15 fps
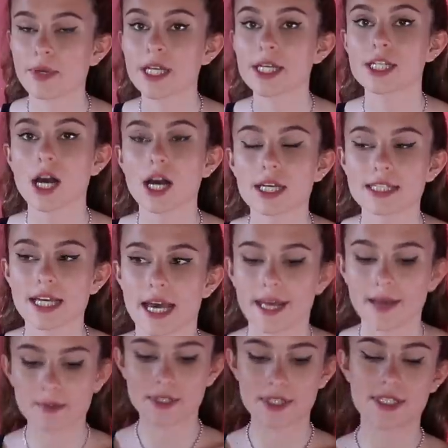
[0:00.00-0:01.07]
been duct
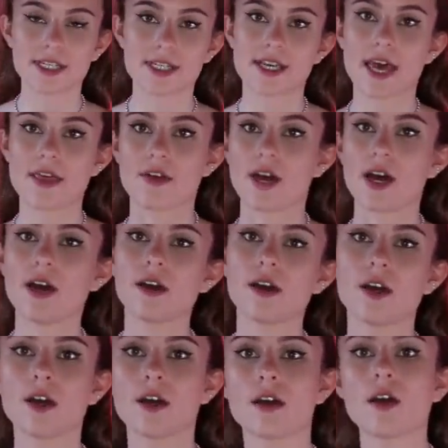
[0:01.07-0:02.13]
taped together
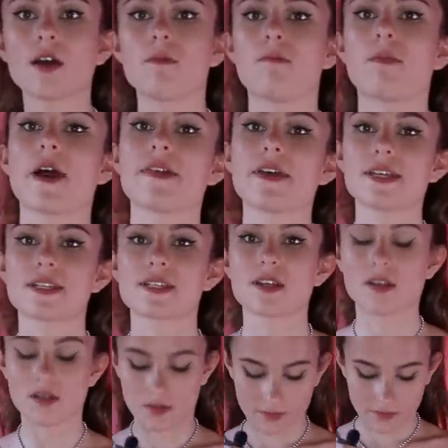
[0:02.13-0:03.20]
by this
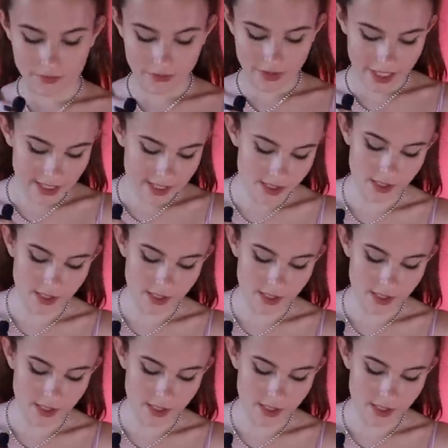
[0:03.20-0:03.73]
freaking